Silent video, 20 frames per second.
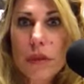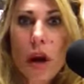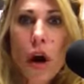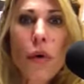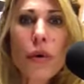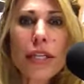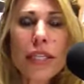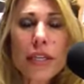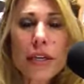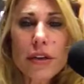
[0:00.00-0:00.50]

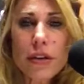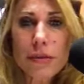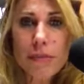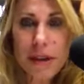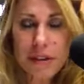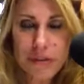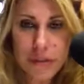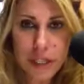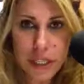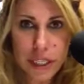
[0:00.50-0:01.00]
Always I go to
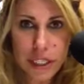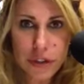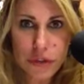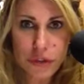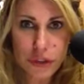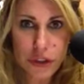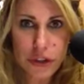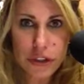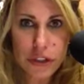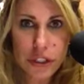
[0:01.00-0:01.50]
my feelings
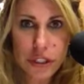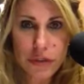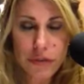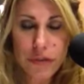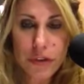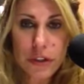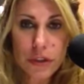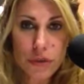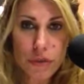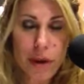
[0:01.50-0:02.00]
first. It
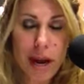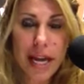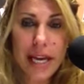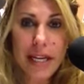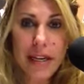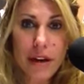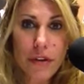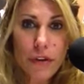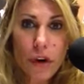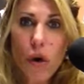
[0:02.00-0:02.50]
feels
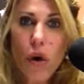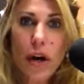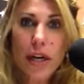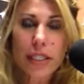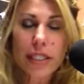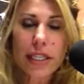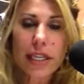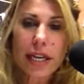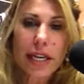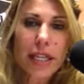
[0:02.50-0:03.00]
right, of
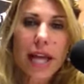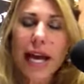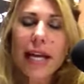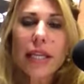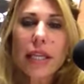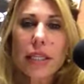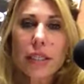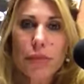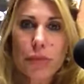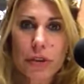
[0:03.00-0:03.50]
course, and I like
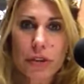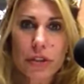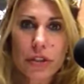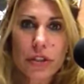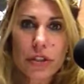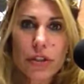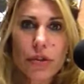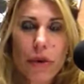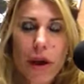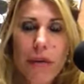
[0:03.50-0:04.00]
this
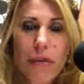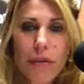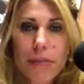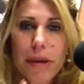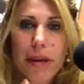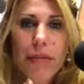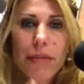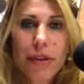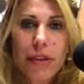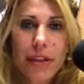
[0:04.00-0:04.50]
person, so I will
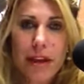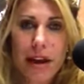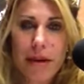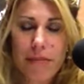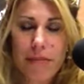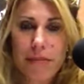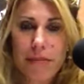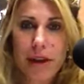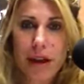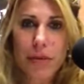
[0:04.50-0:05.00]
meet with
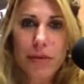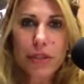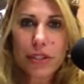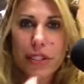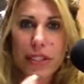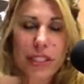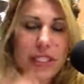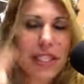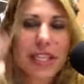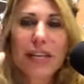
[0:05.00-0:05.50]
them. I will
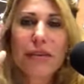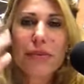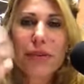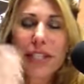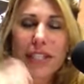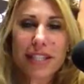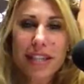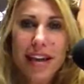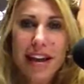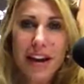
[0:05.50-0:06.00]
see
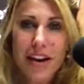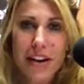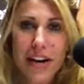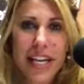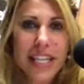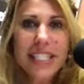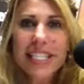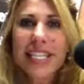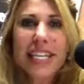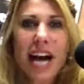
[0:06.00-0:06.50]
what's there.
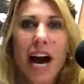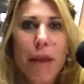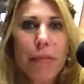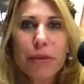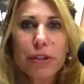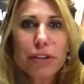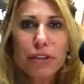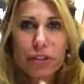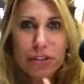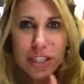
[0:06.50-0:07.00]
It's an
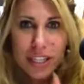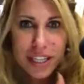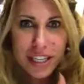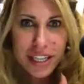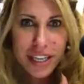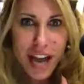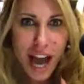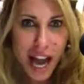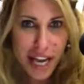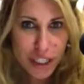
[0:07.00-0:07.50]

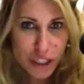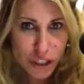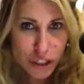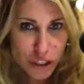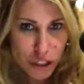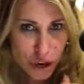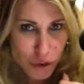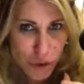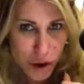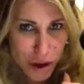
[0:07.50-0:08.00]
opportunity. I
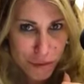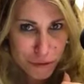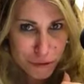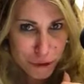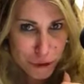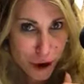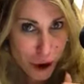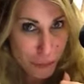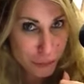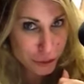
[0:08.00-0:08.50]
show up
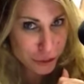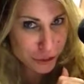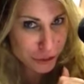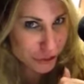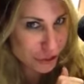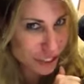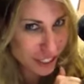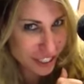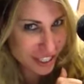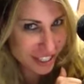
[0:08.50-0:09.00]
for
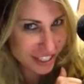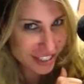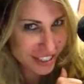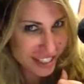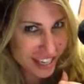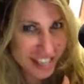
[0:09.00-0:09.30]
opportunities.